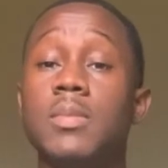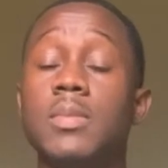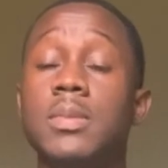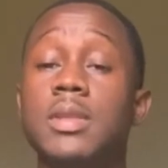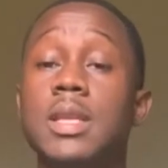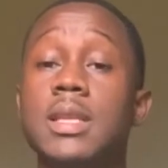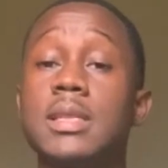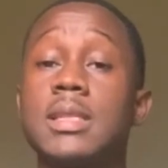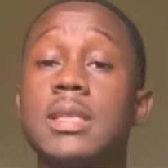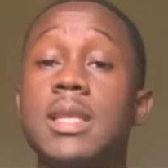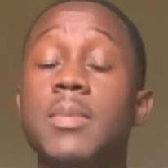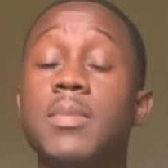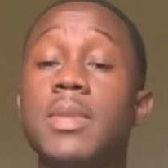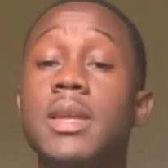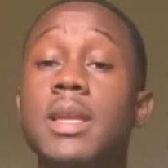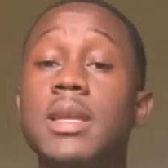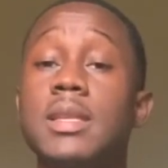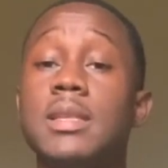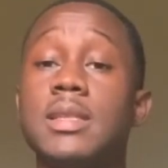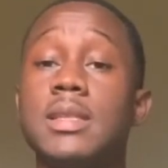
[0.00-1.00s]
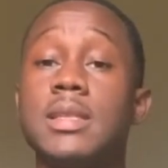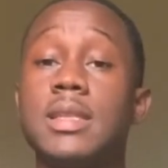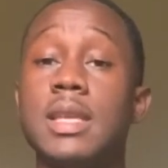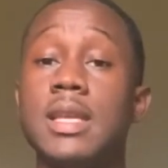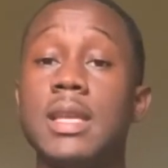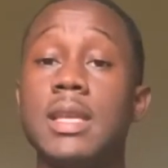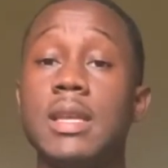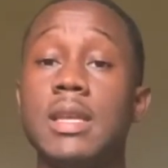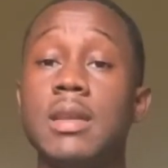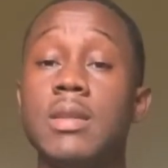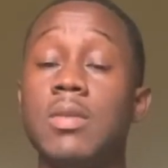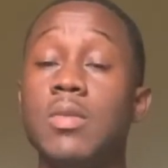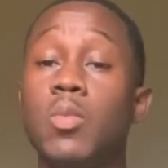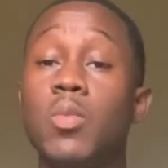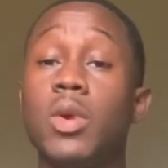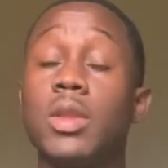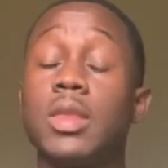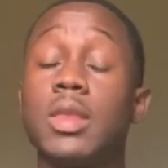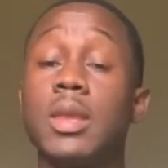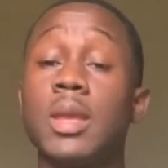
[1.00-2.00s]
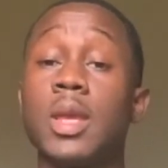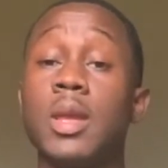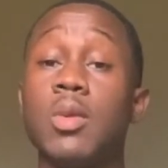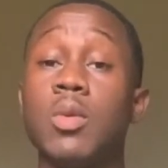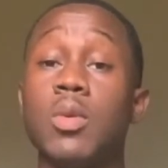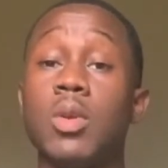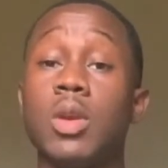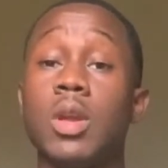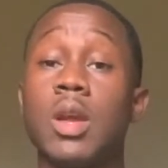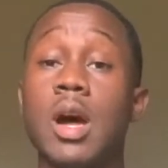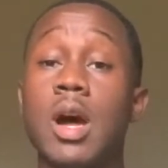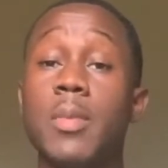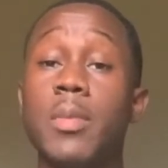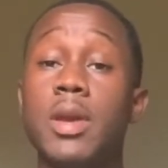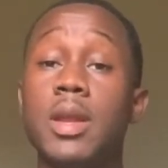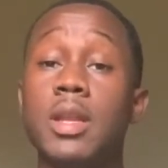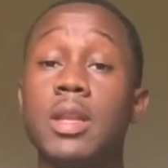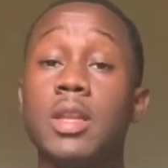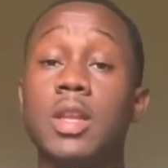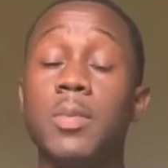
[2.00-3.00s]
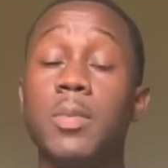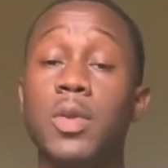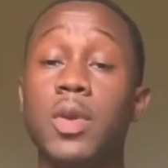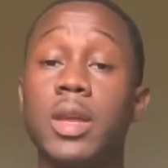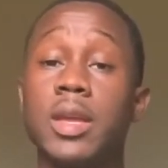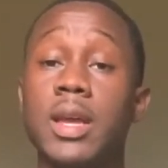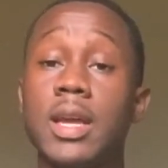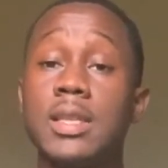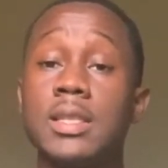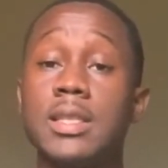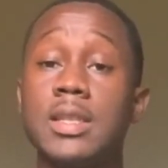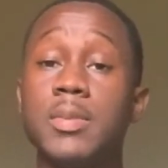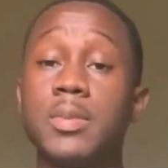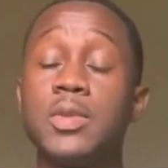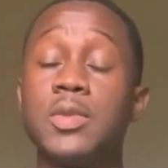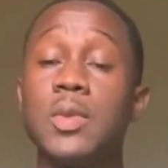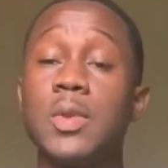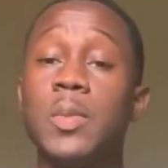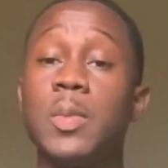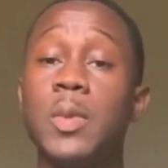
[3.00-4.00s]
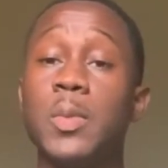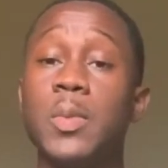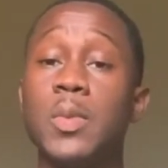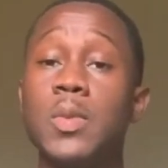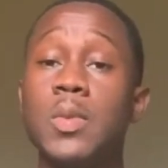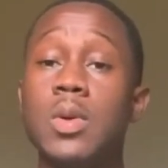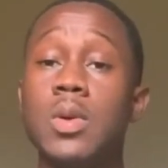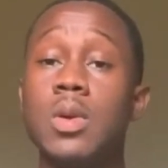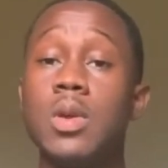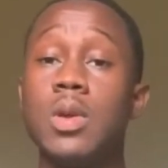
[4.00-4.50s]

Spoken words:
This can be seen with common communication between people,